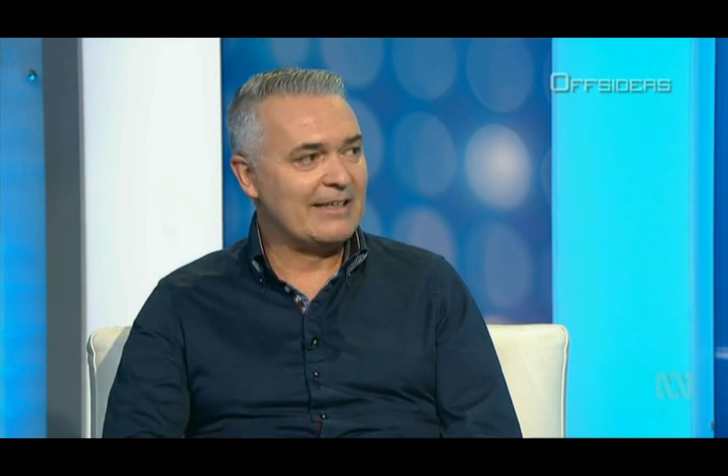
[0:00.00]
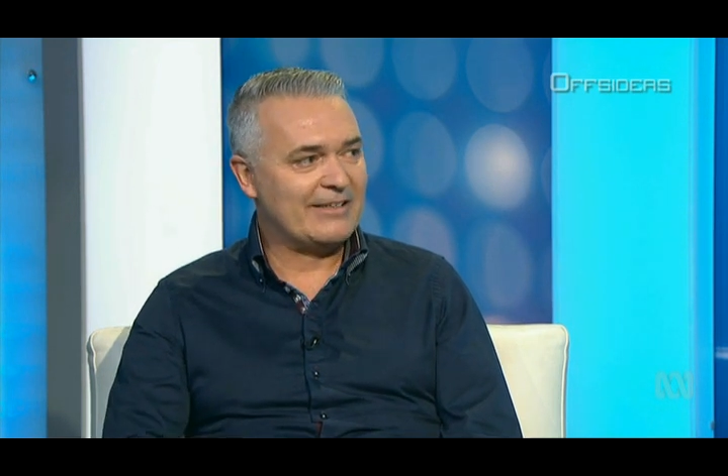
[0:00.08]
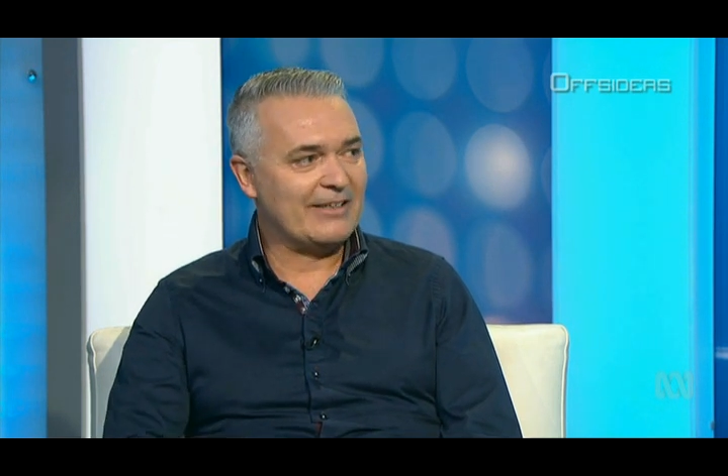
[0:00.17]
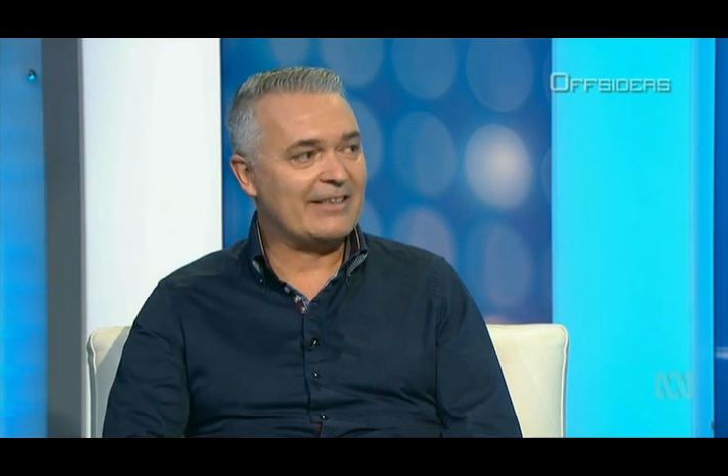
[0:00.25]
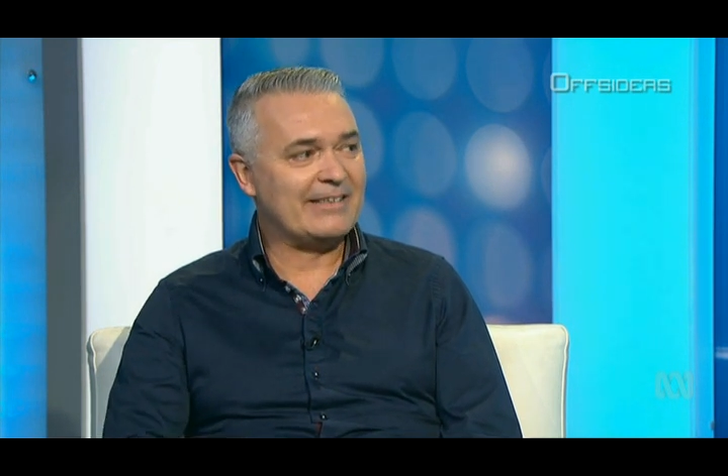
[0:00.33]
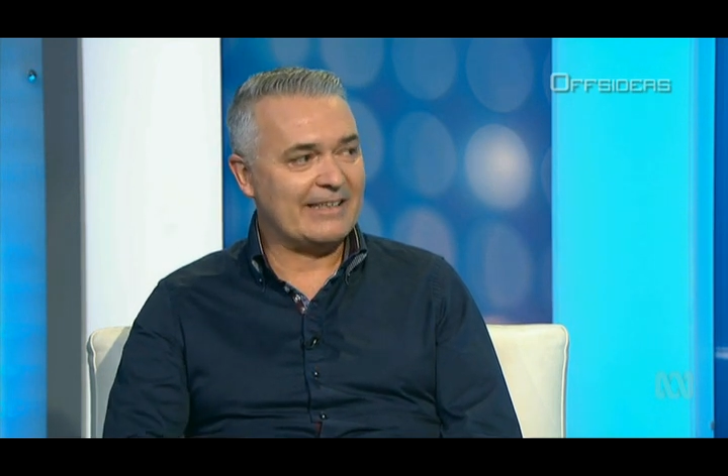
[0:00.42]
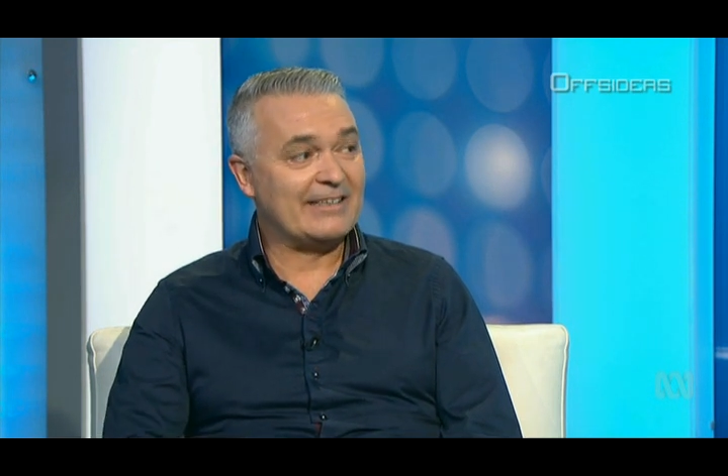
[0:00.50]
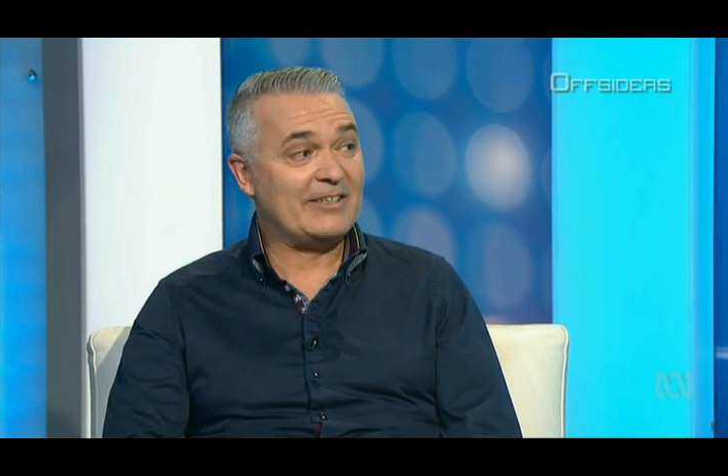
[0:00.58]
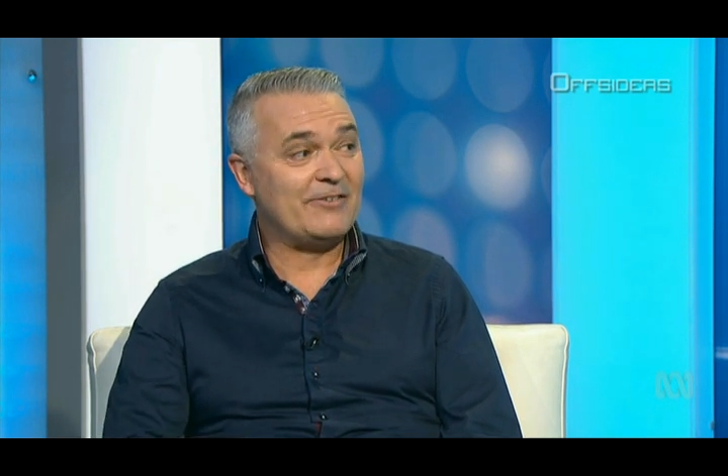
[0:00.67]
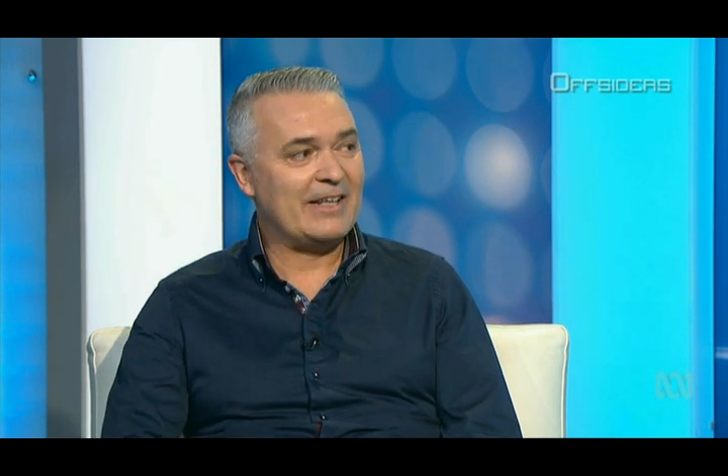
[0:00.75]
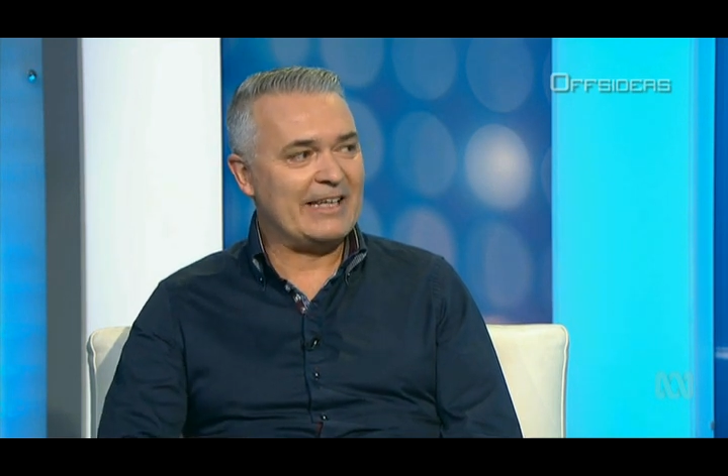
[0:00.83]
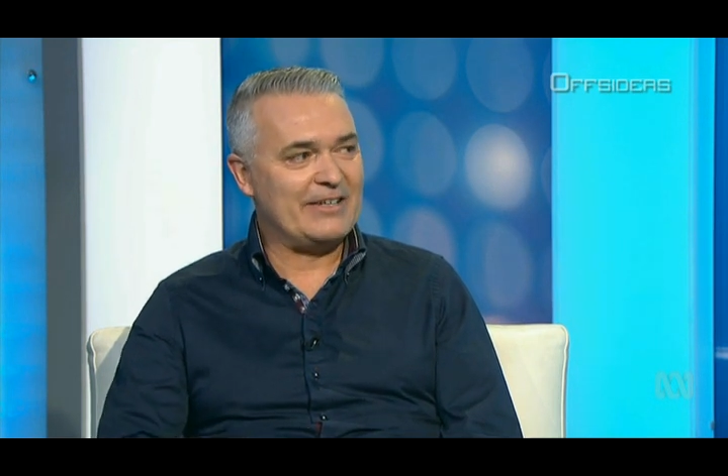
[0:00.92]
So it's
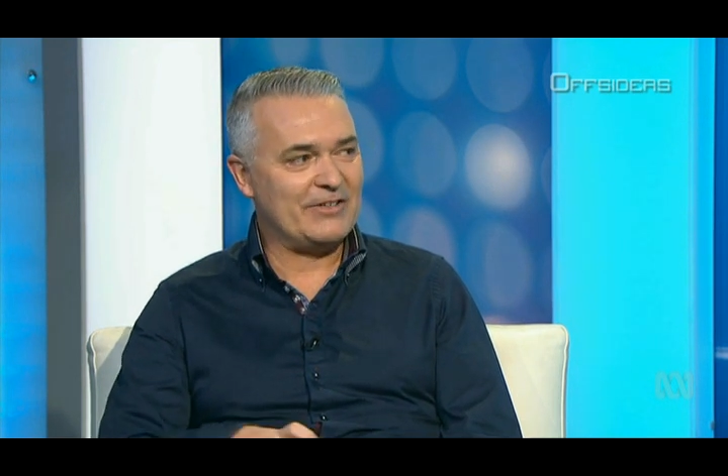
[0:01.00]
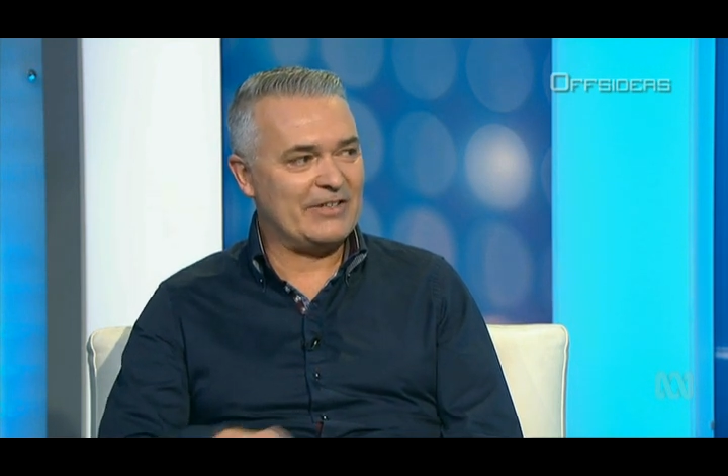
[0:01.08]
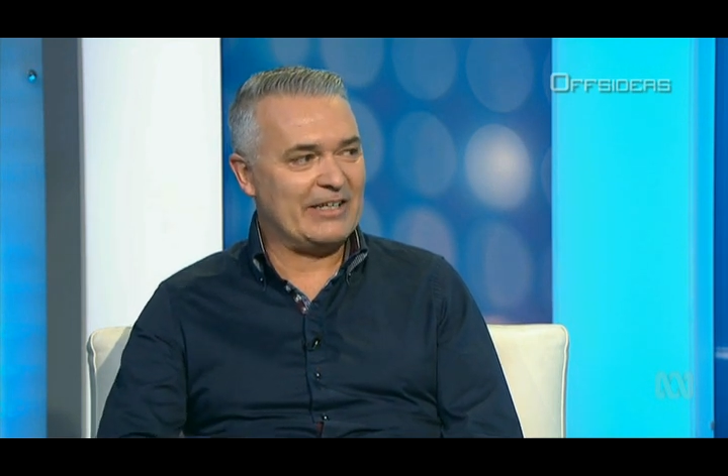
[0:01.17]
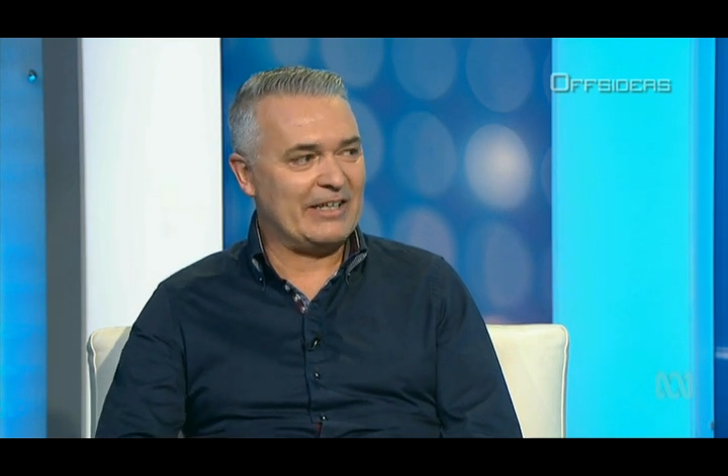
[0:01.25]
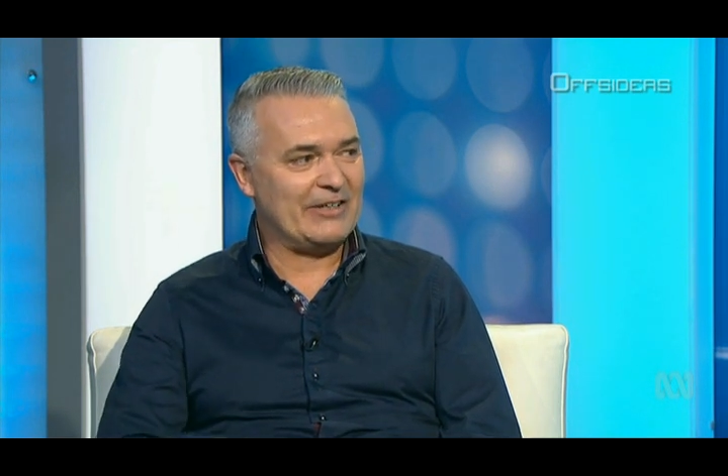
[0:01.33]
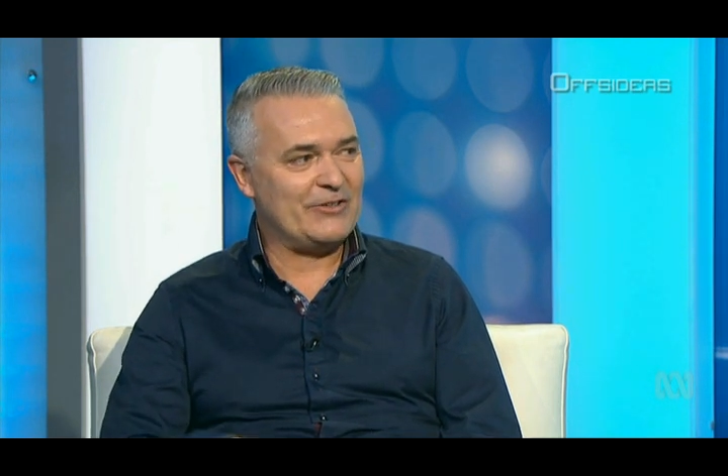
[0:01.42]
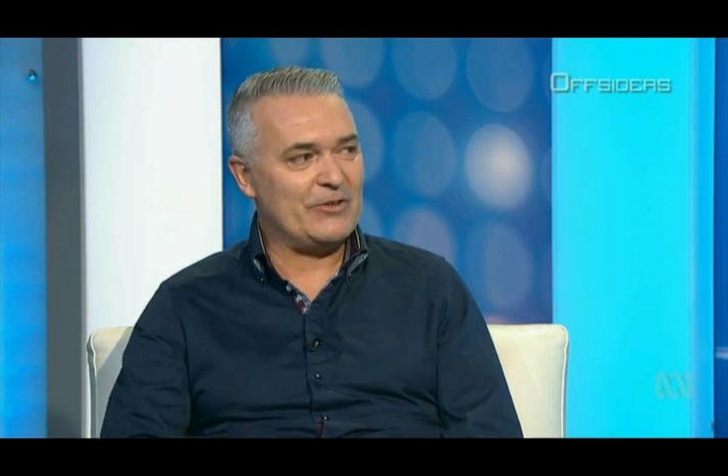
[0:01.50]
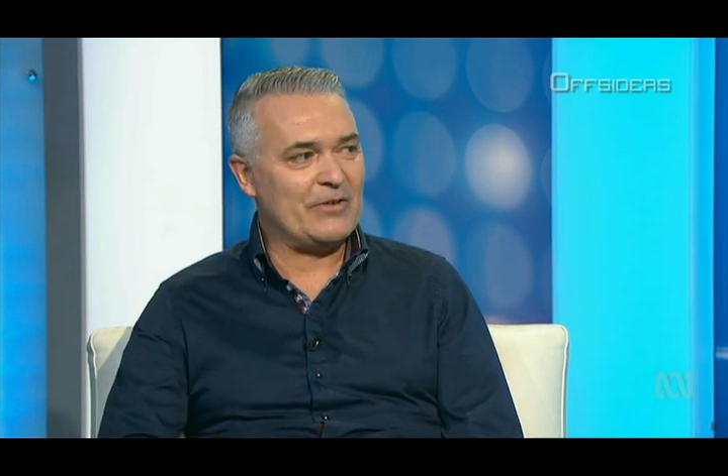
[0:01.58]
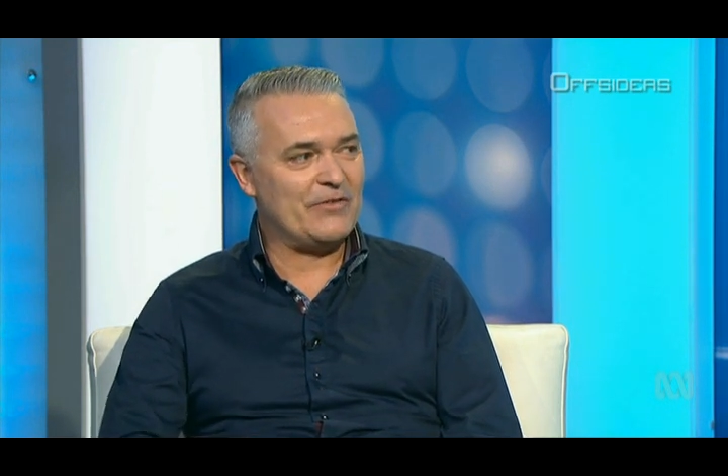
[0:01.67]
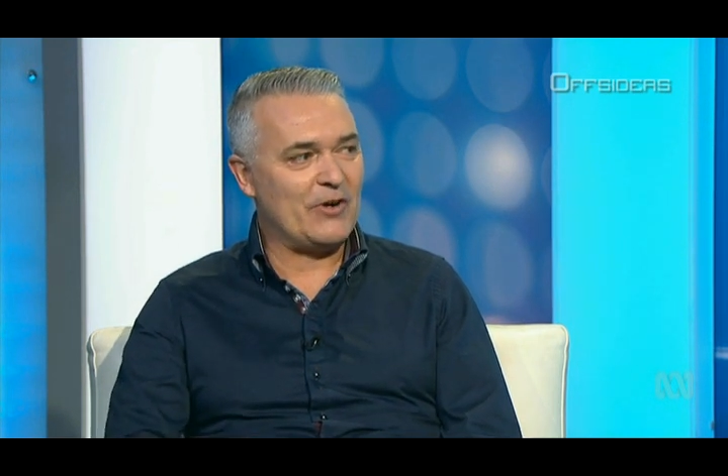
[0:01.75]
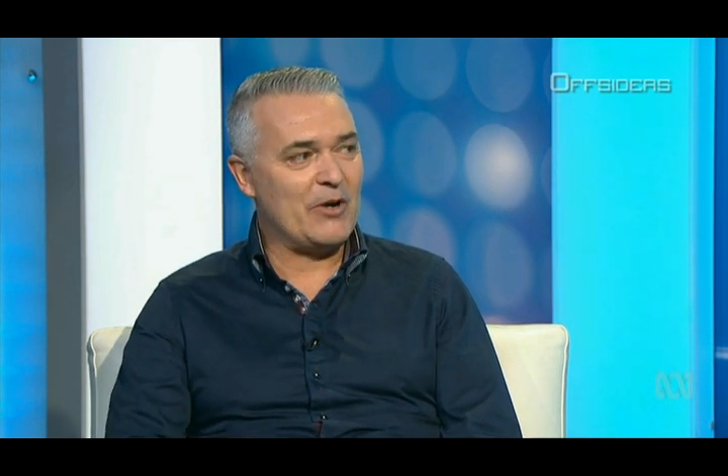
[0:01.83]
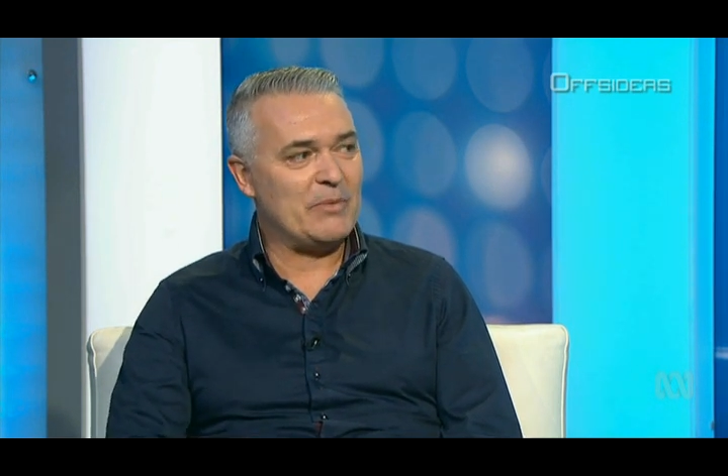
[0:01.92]
a really interesting to
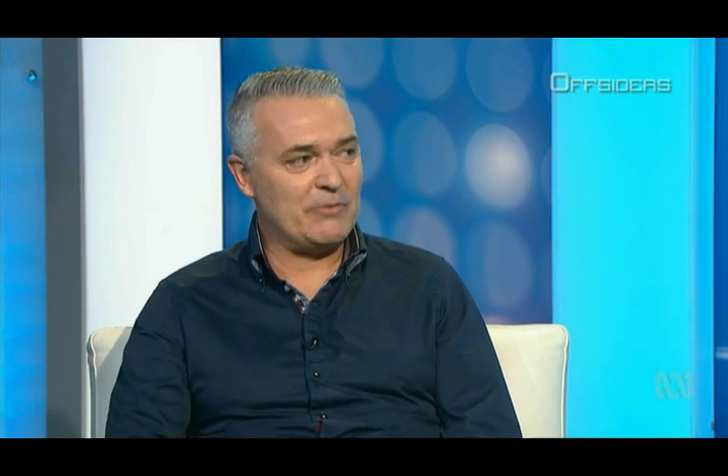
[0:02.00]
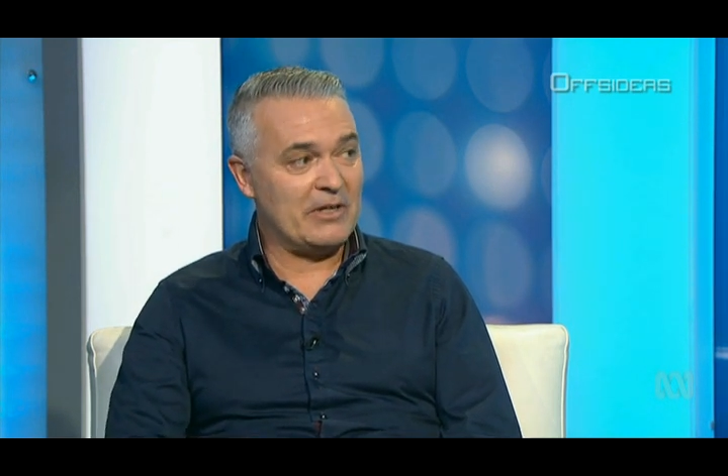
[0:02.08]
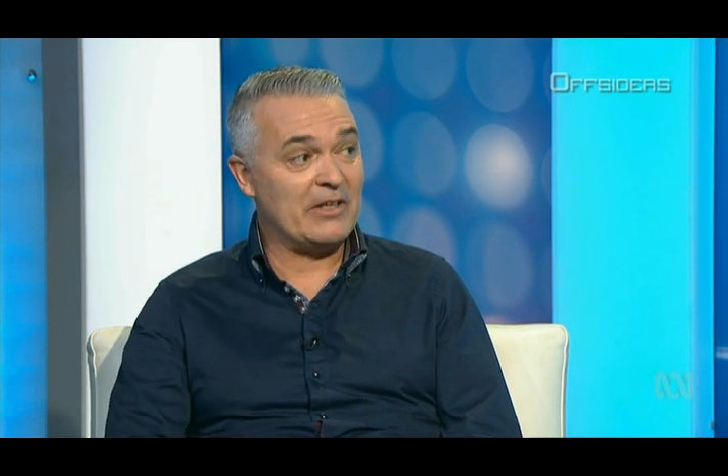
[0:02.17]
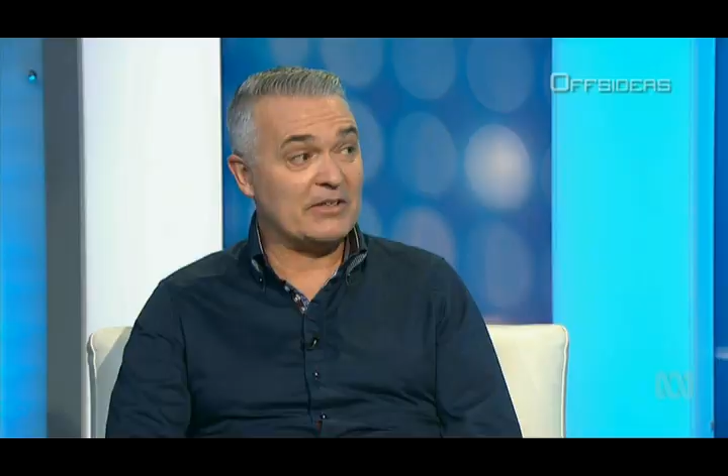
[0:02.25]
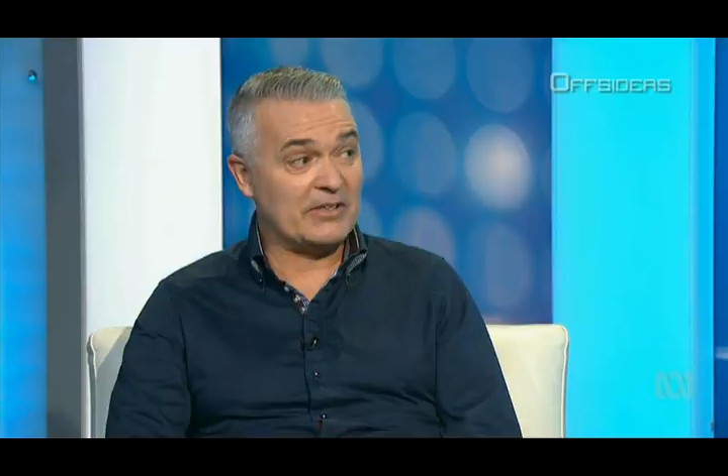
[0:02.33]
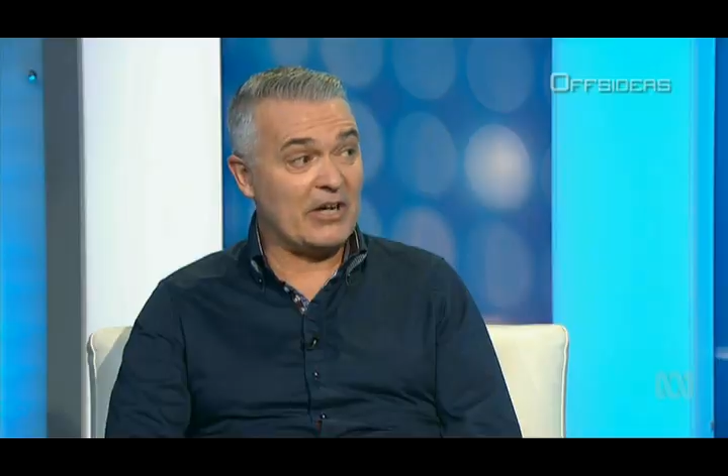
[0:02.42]
and fro between those